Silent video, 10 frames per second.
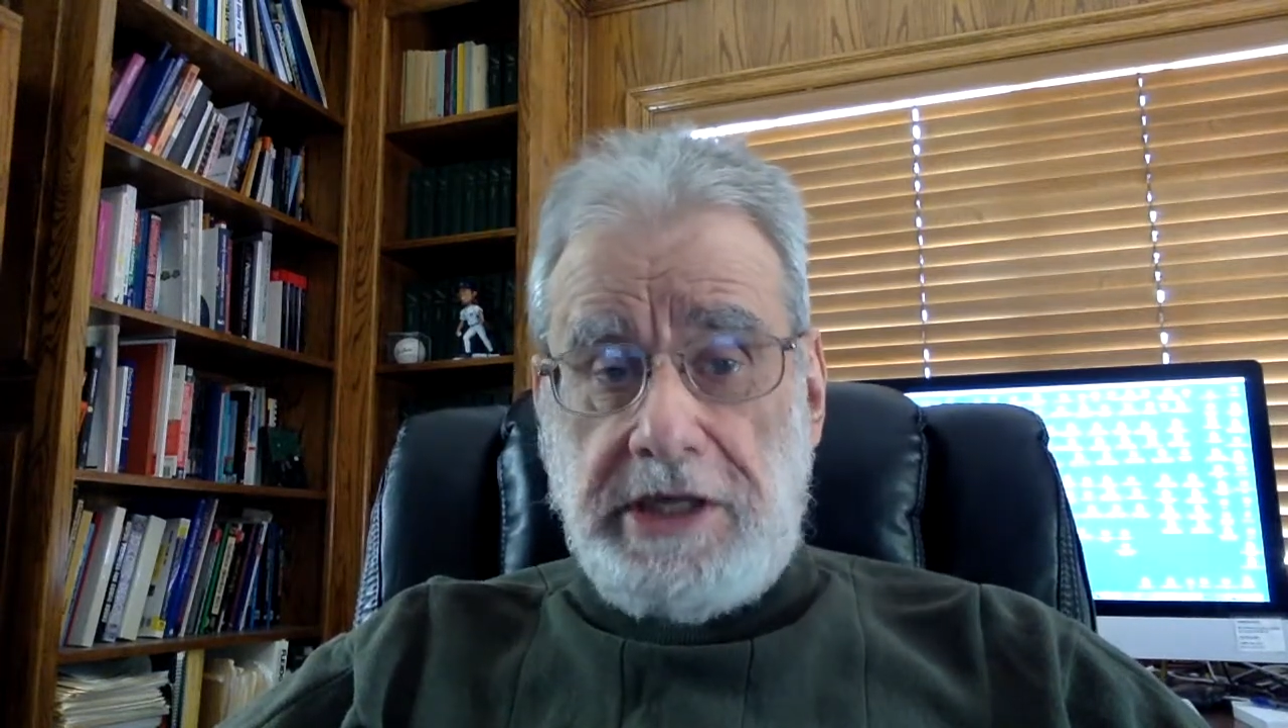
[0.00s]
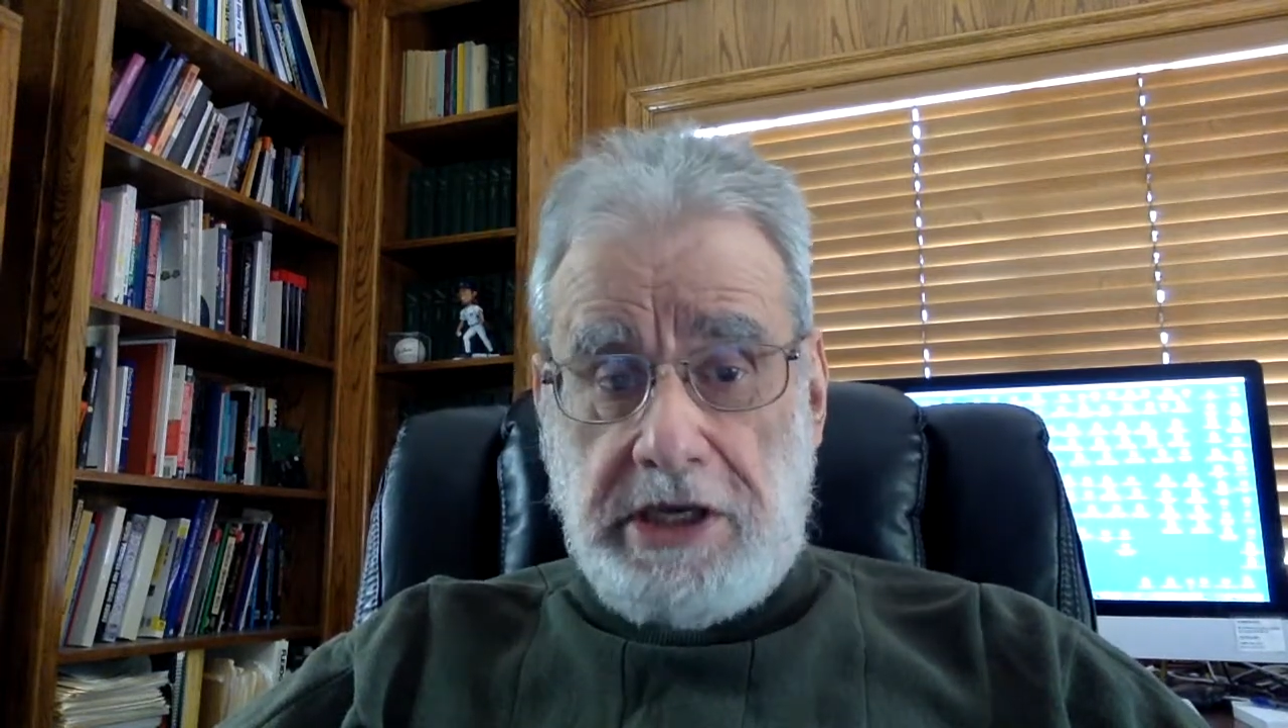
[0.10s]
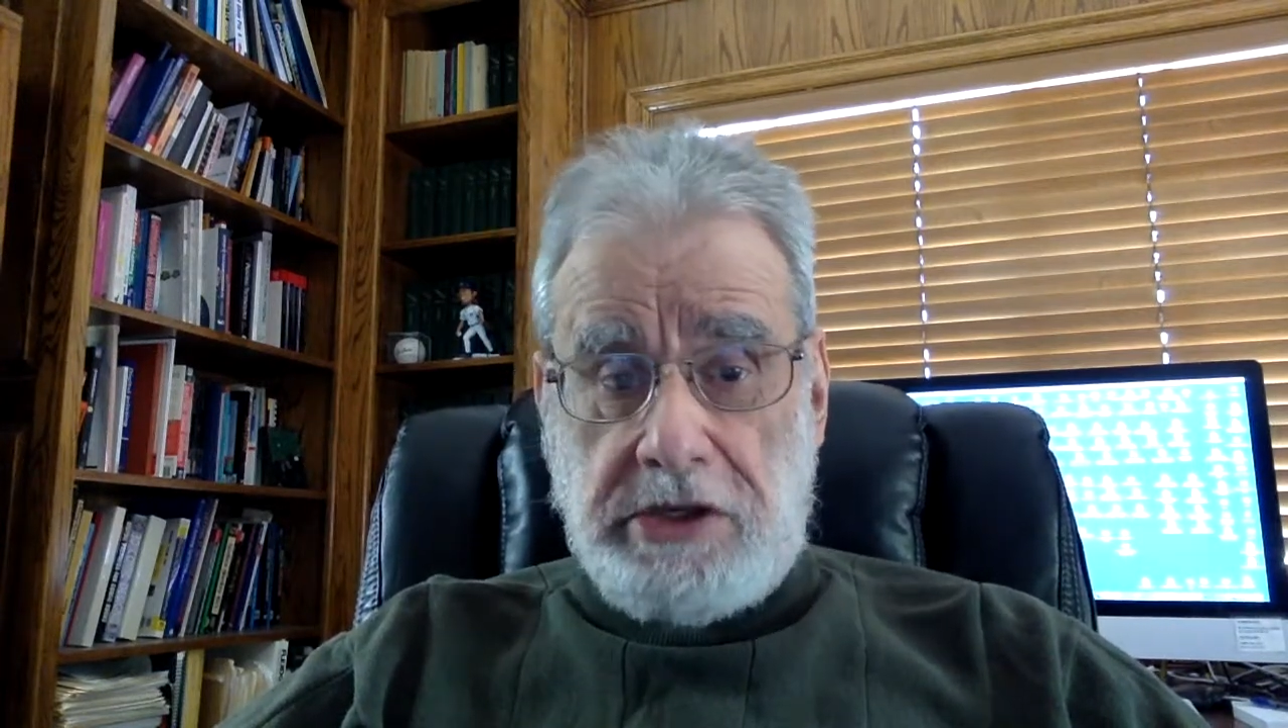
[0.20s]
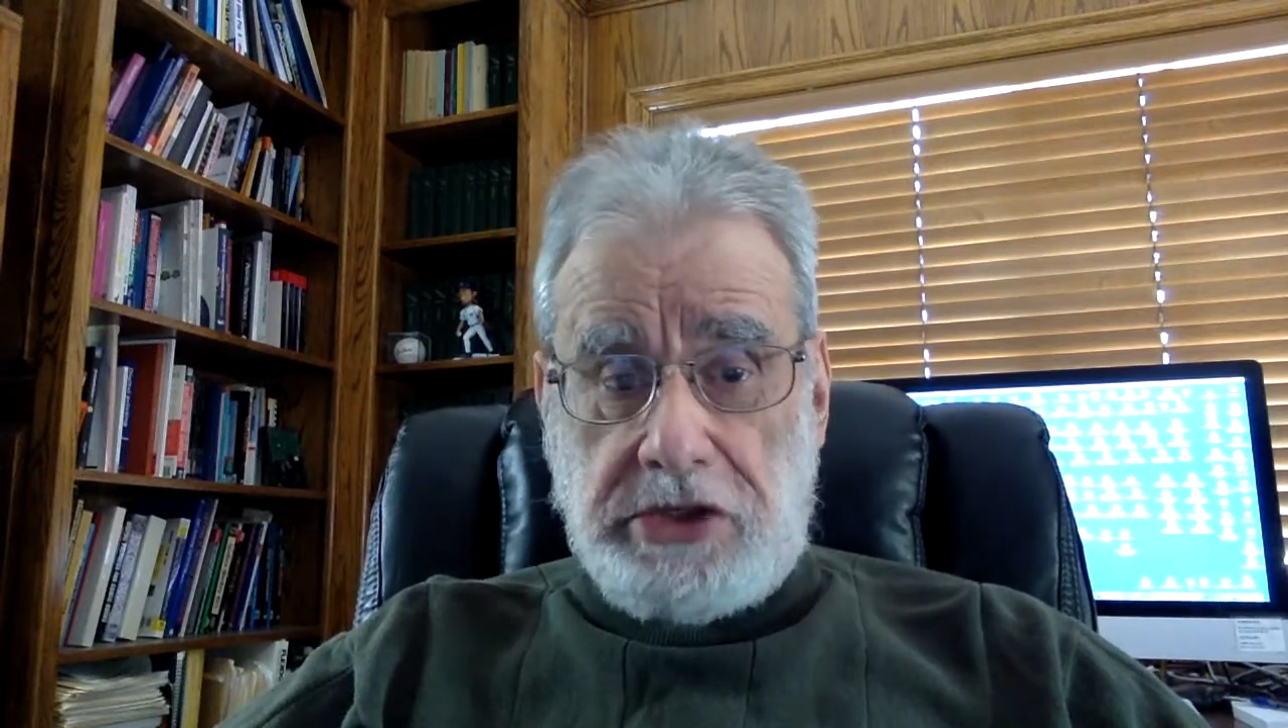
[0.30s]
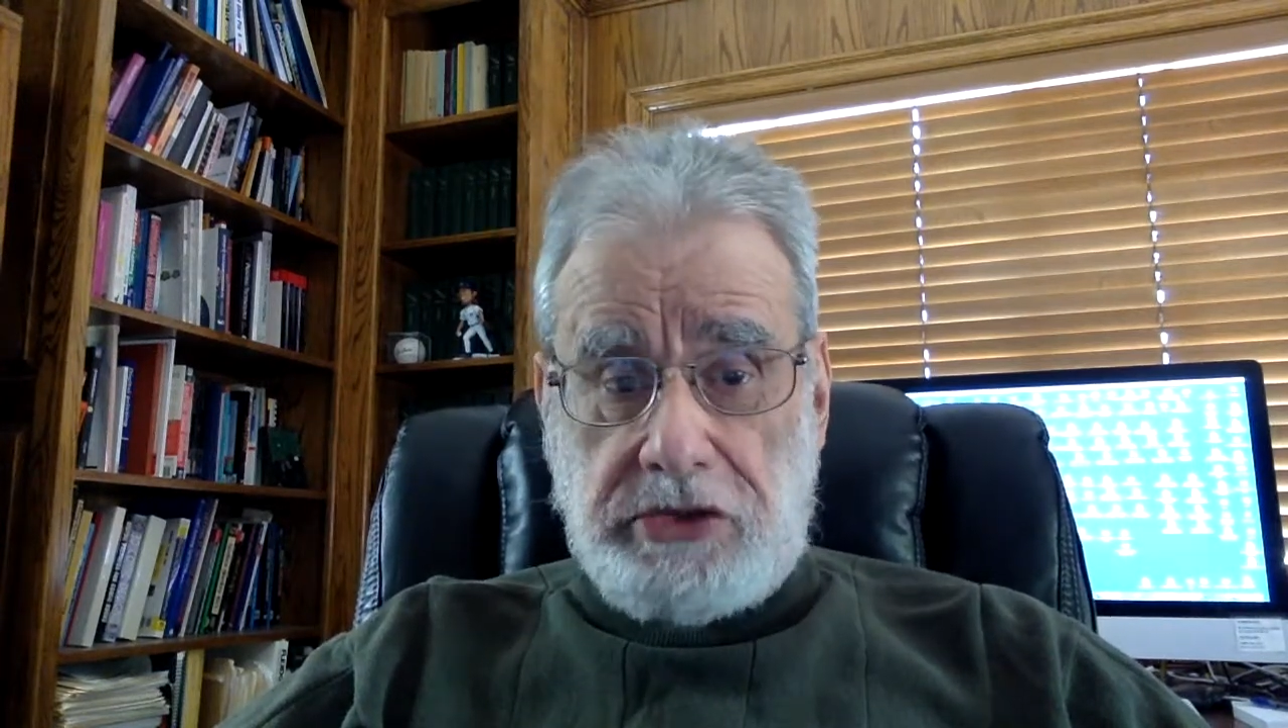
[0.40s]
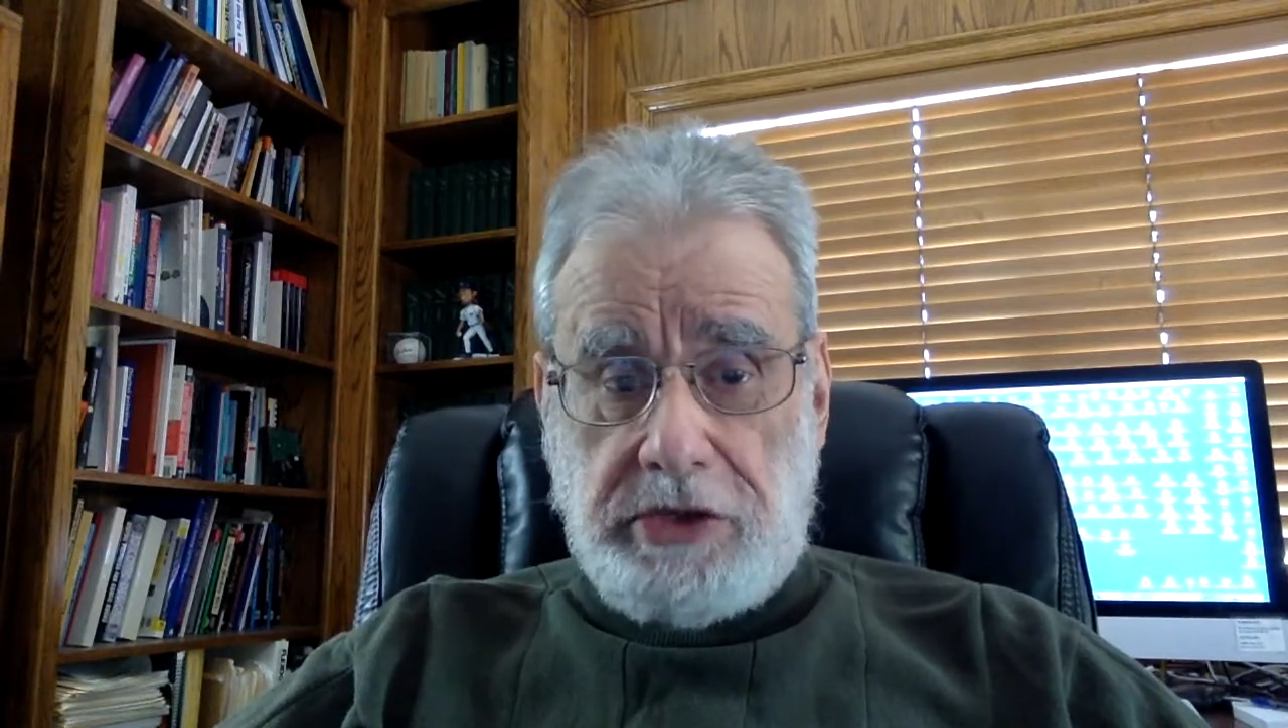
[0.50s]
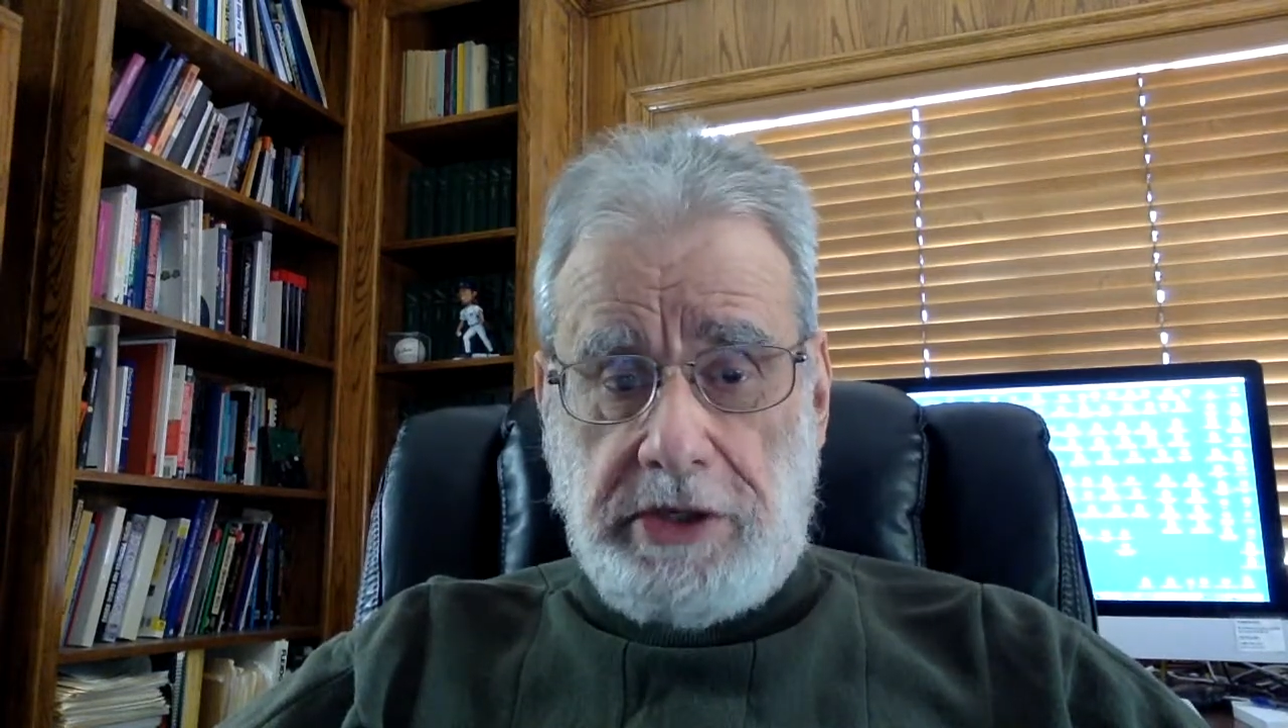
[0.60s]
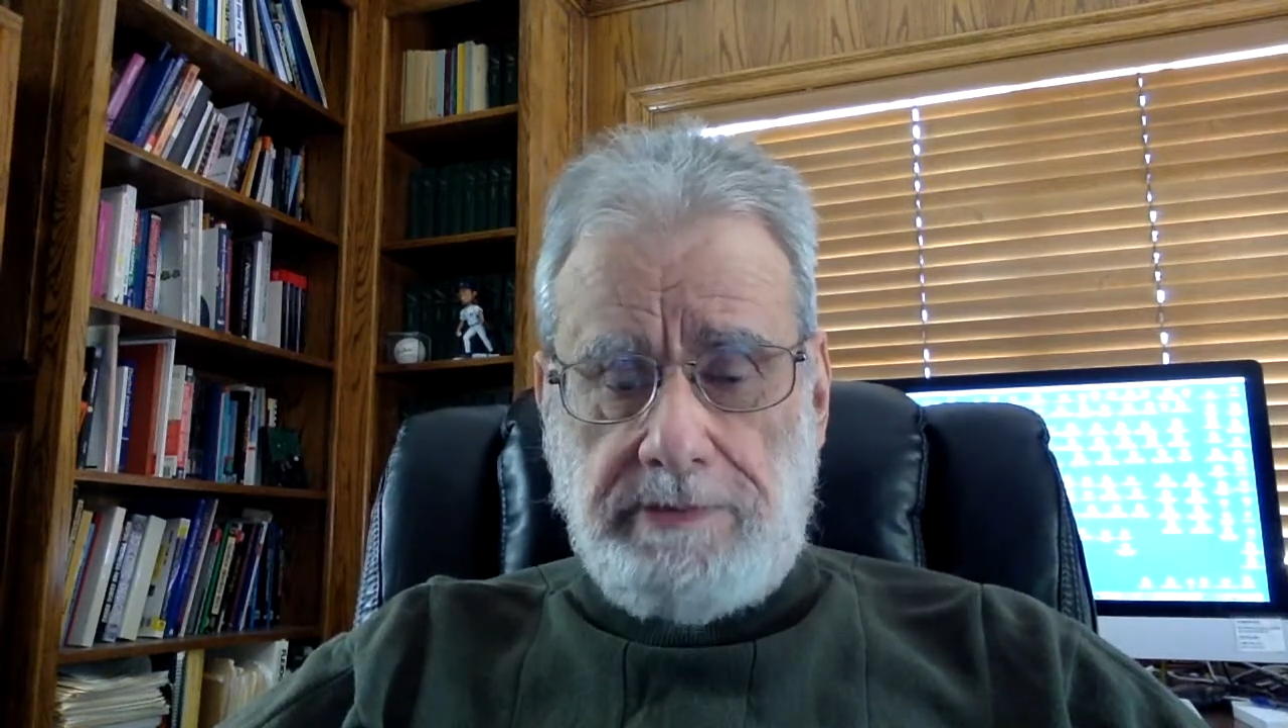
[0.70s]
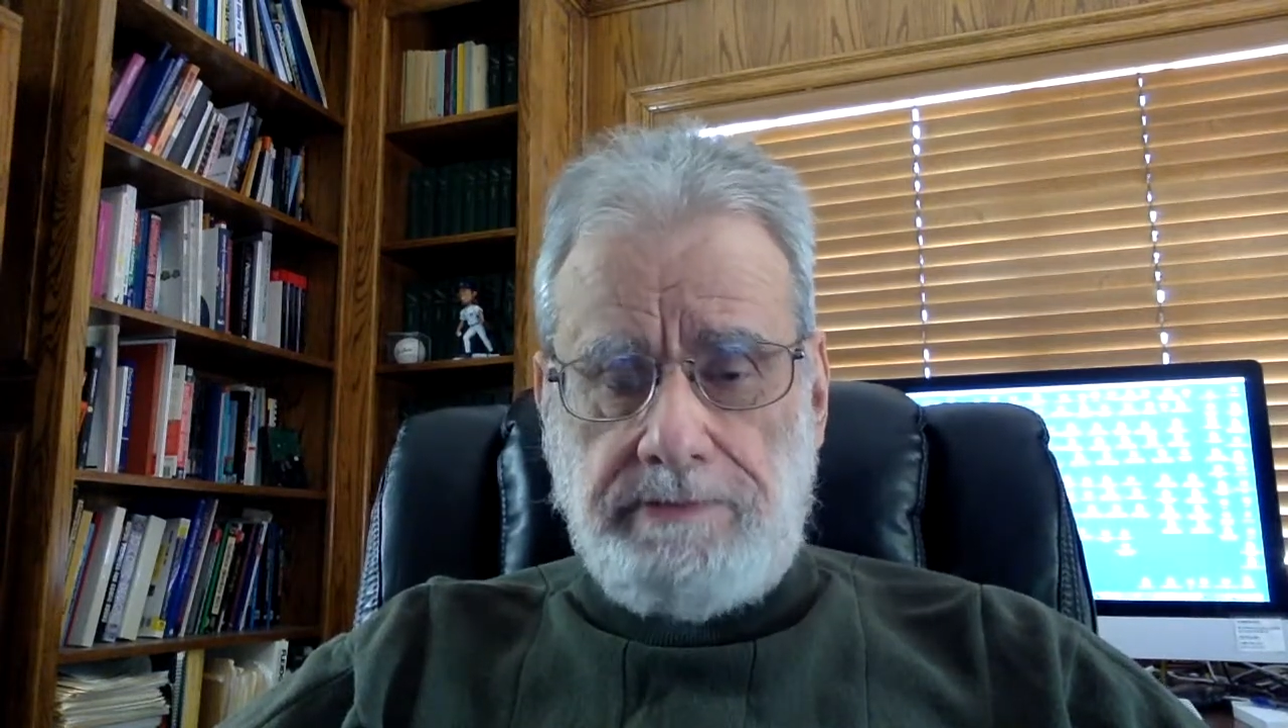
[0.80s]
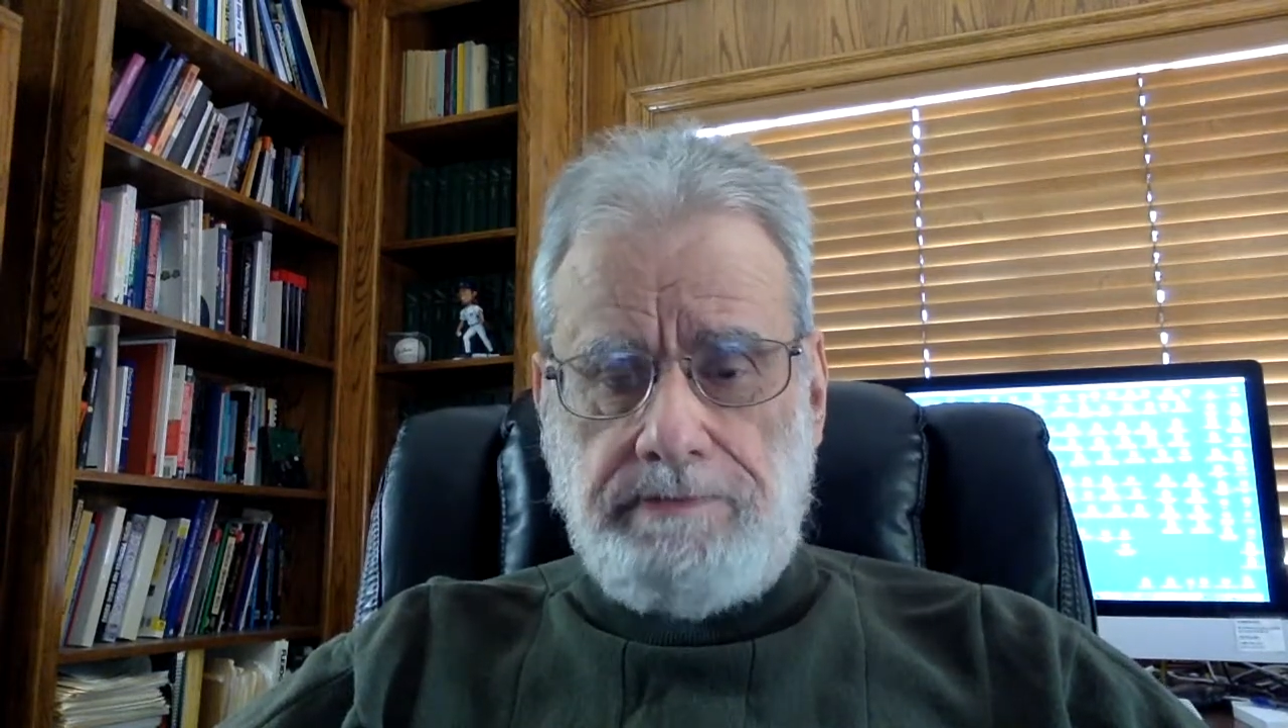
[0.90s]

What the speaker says: industry.